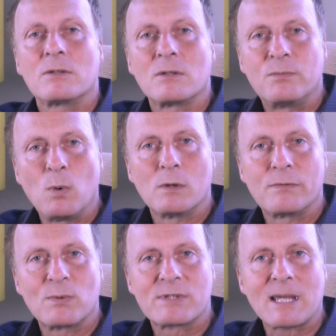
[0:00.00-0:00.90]
The
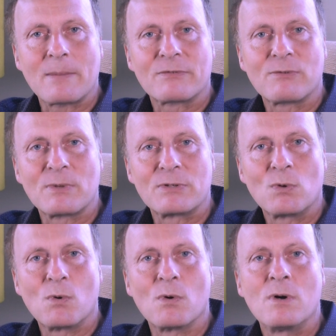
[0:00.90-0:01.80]
wolf was kept from the
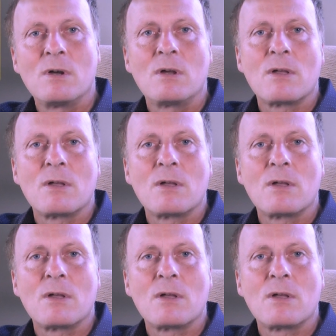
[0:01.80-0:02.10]
door,